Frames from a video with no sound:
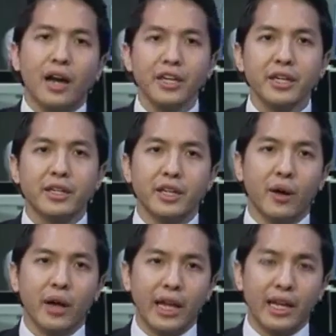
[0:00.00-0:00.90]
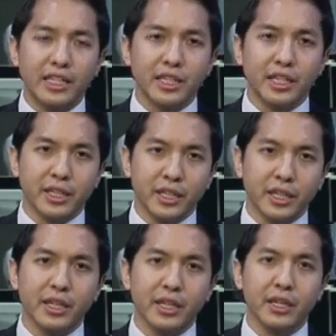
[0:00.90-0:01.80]
I think, at least
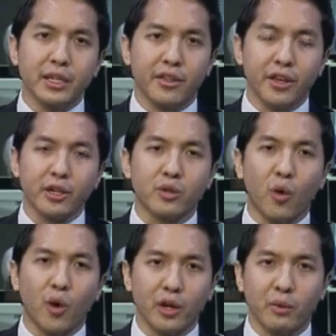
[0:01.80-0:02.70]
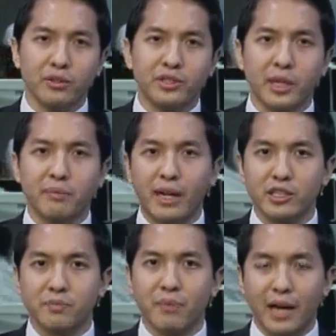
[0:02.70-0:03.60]
in the third quarter, we'll see a
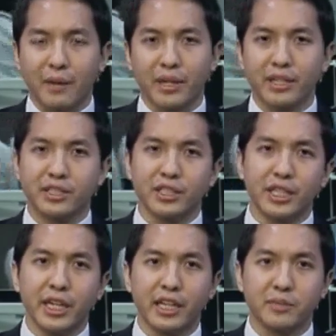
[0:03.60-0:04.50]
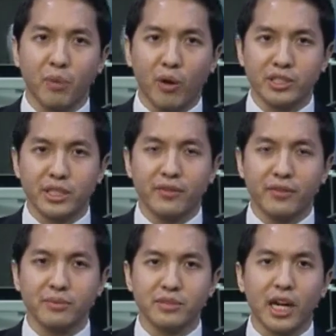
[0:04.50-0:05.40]
bounce back because the exports
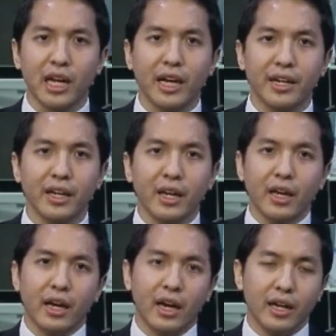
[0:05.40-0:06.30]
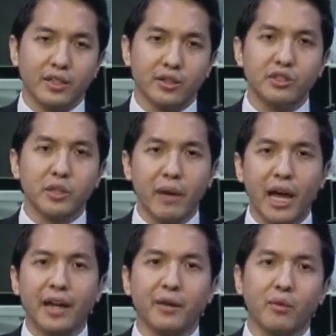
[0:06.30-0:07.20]
from Thailand to
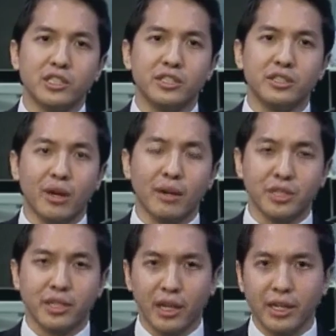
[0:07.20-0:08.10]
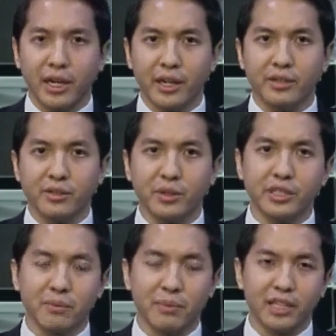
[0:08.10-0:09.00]
Japan was disrupted earlier due to
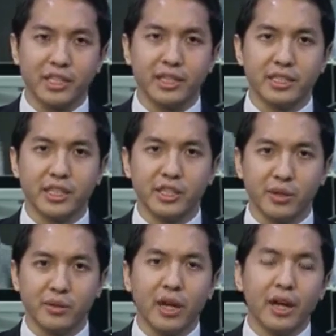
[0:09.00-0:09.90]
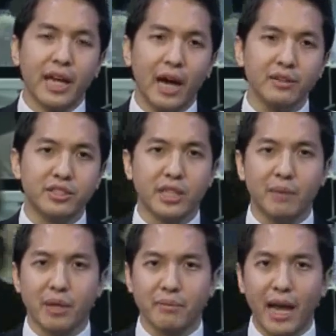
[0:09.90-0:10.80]
the supply chains issue. Now it's
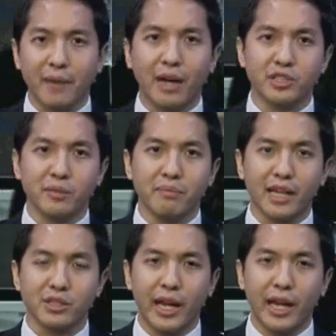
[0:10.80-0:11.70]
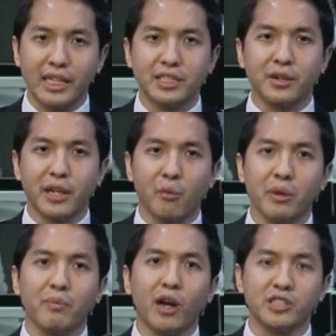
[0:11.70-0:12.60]
coming back, bouncing back. So at least that will
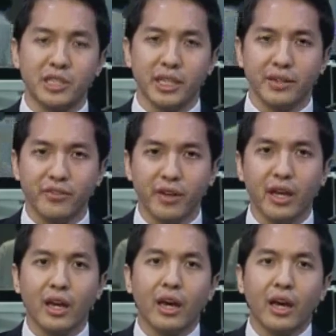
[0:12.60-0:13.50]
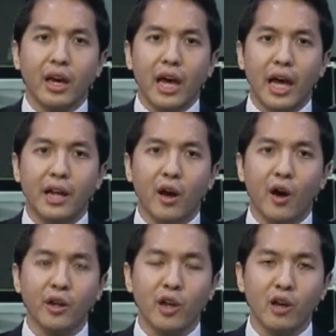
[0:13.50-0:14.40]
be positive. And
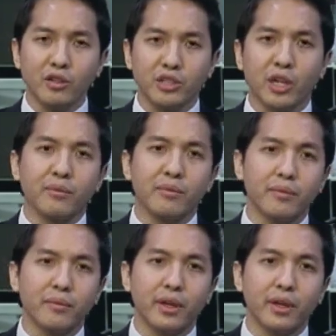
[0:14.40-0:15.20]
on the longer term,